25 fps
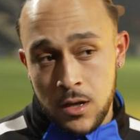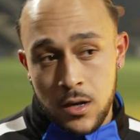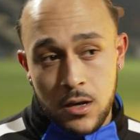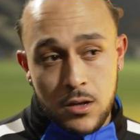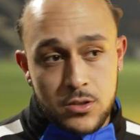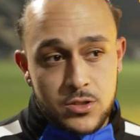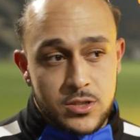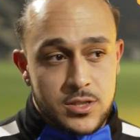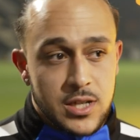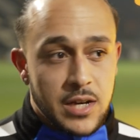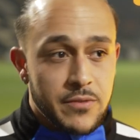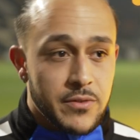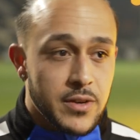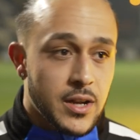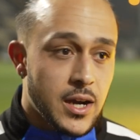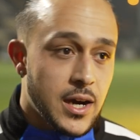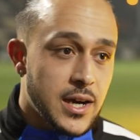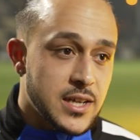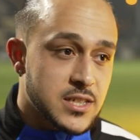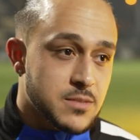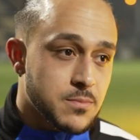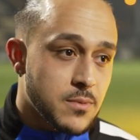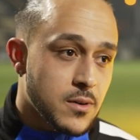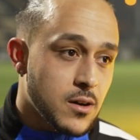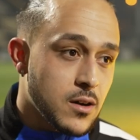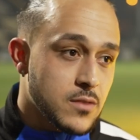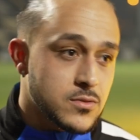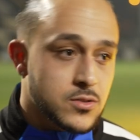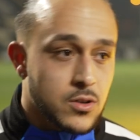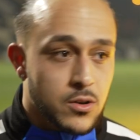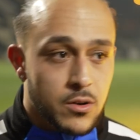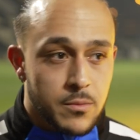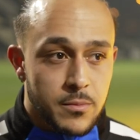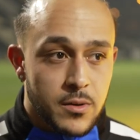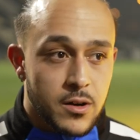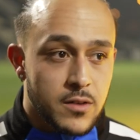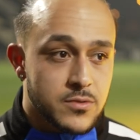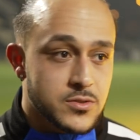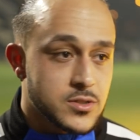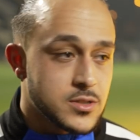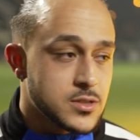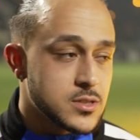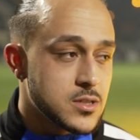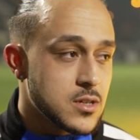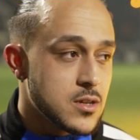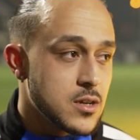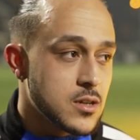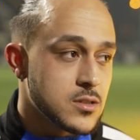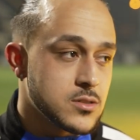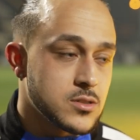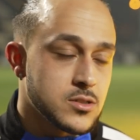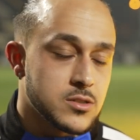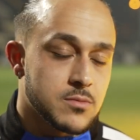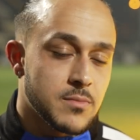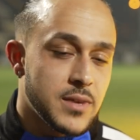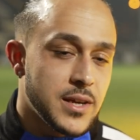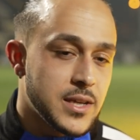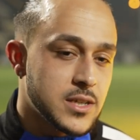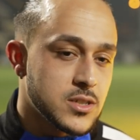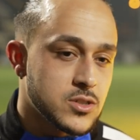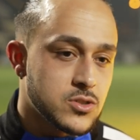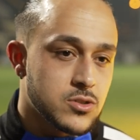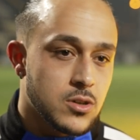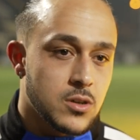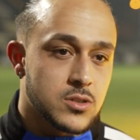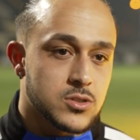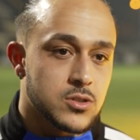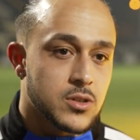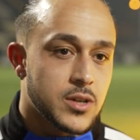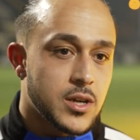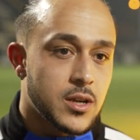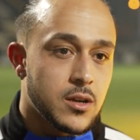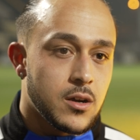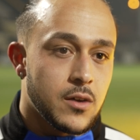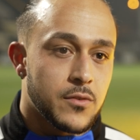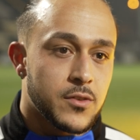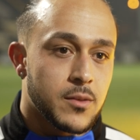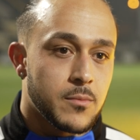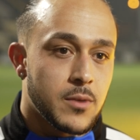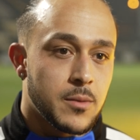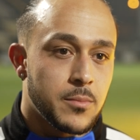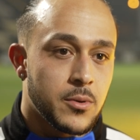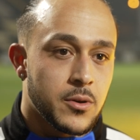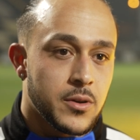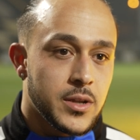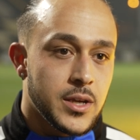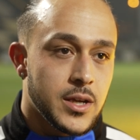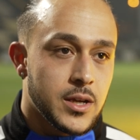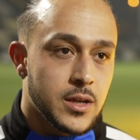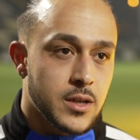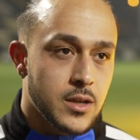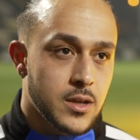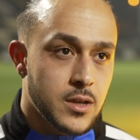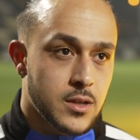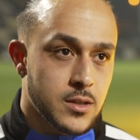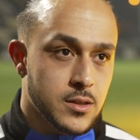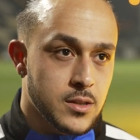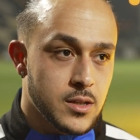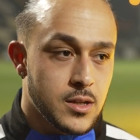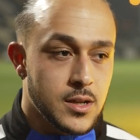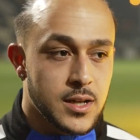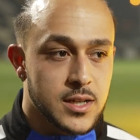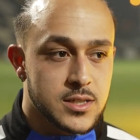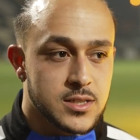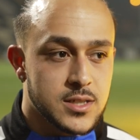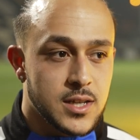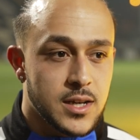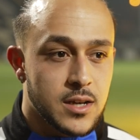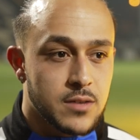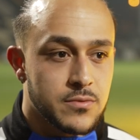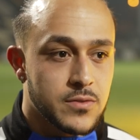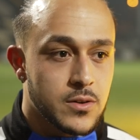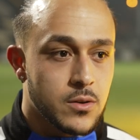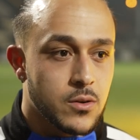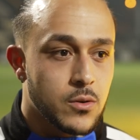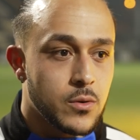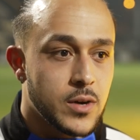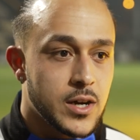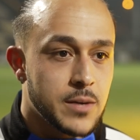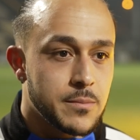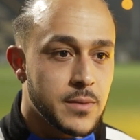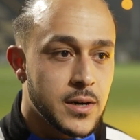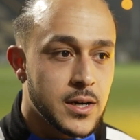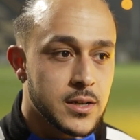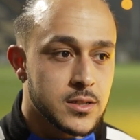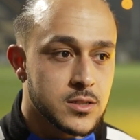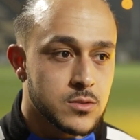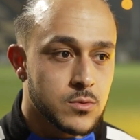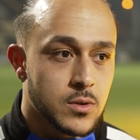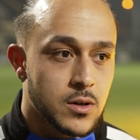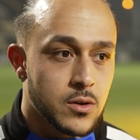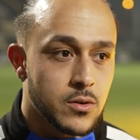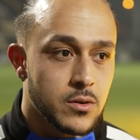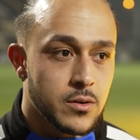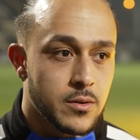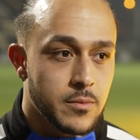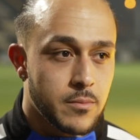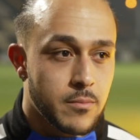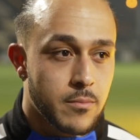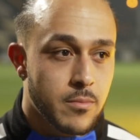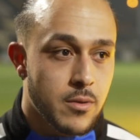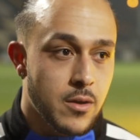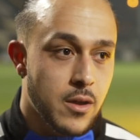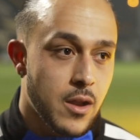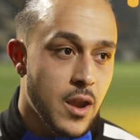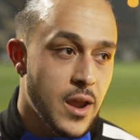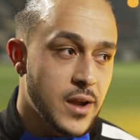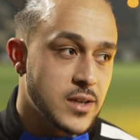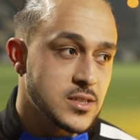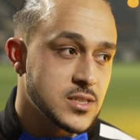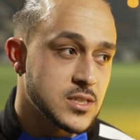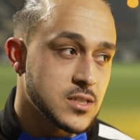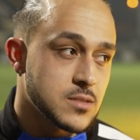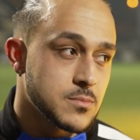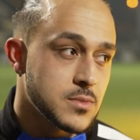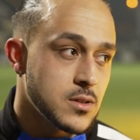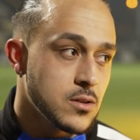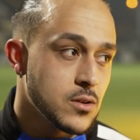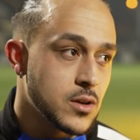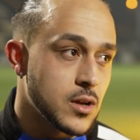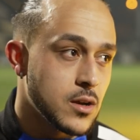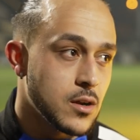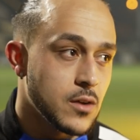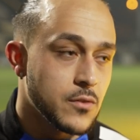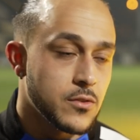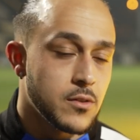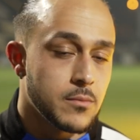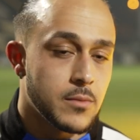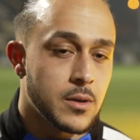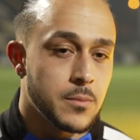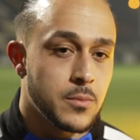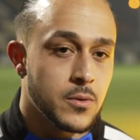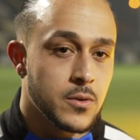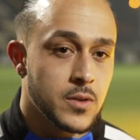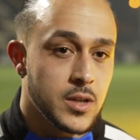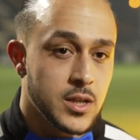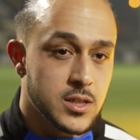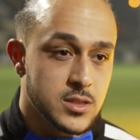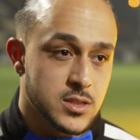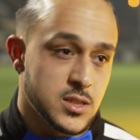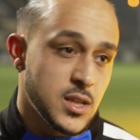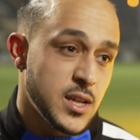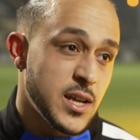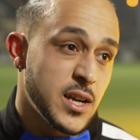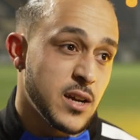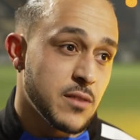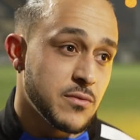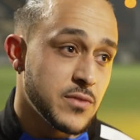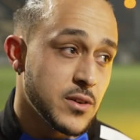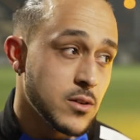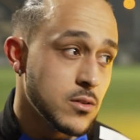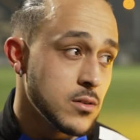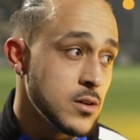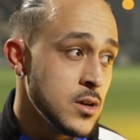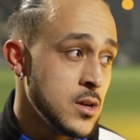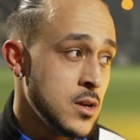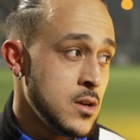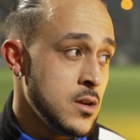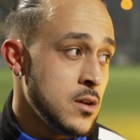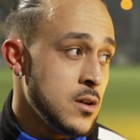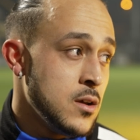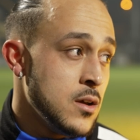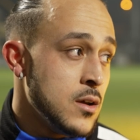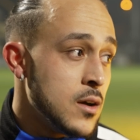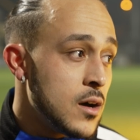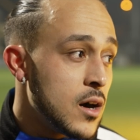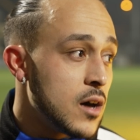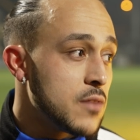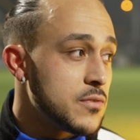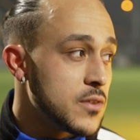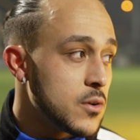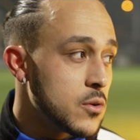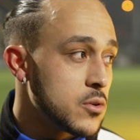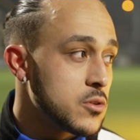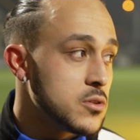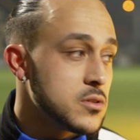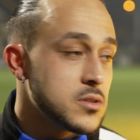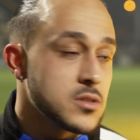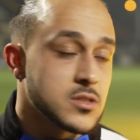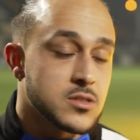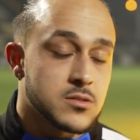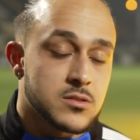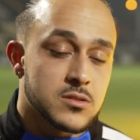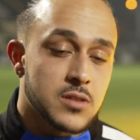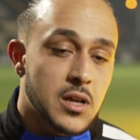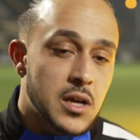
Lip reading: I was just having ice baths, hot baths, just making sure I was looking after my body. The next day, I felt quite bad as well. But like I said, I've been looking after my body, and today I felt good.